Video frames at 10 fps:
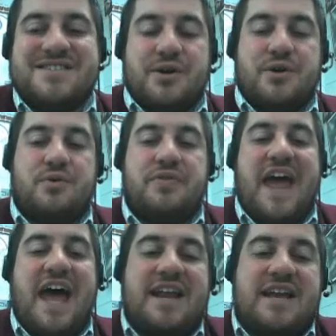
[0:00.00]
So
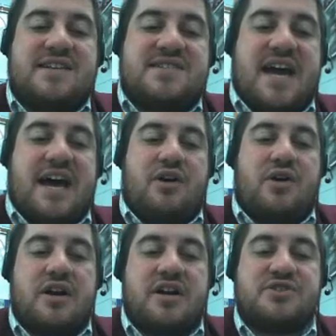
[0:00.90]
that is
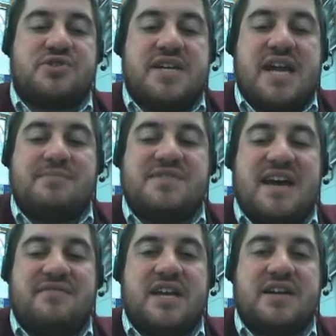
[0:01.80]
how our country came
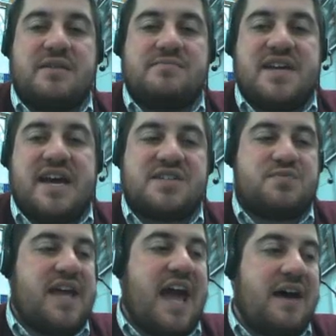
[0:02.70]
to have an income
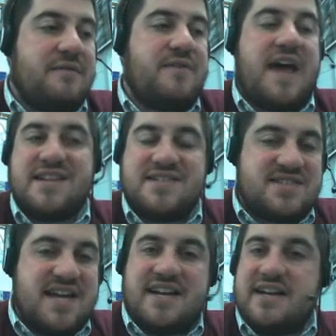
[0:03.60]
tax. We have
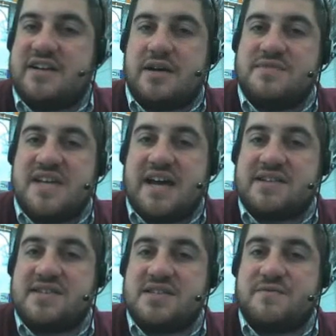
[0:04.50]
had state income
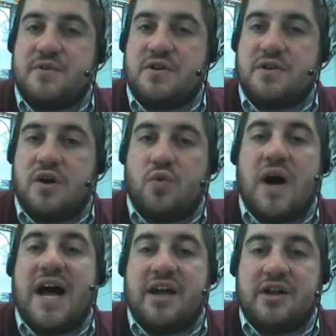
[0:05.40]
taxes for
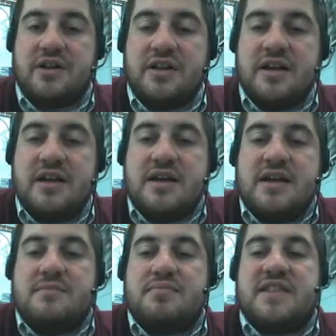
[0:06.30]
a while,
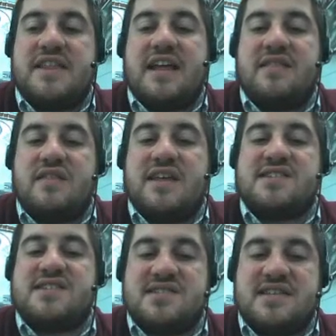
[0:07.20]
but then
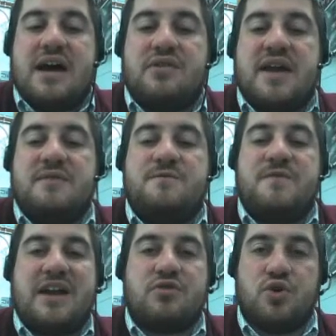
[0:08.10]
this is now a
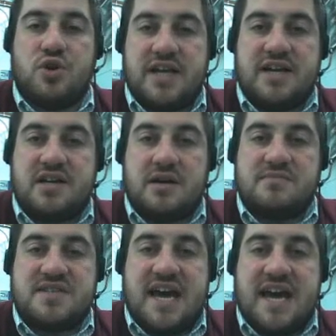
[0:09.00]
federal
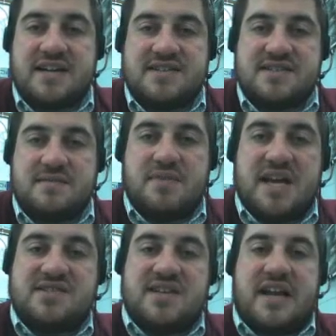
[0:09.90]
income tax
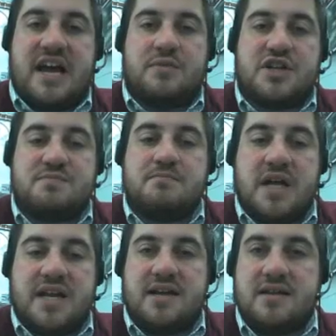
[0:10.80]
based on how
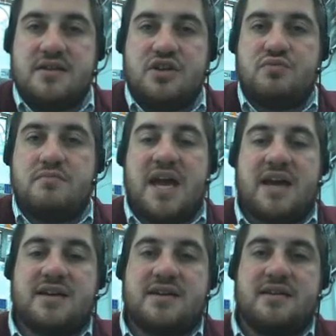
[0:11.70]
much money you
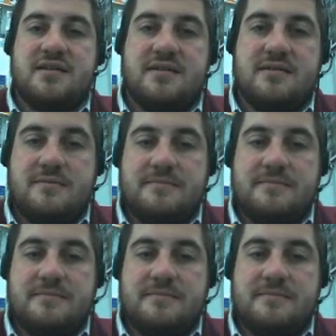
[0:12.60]
make.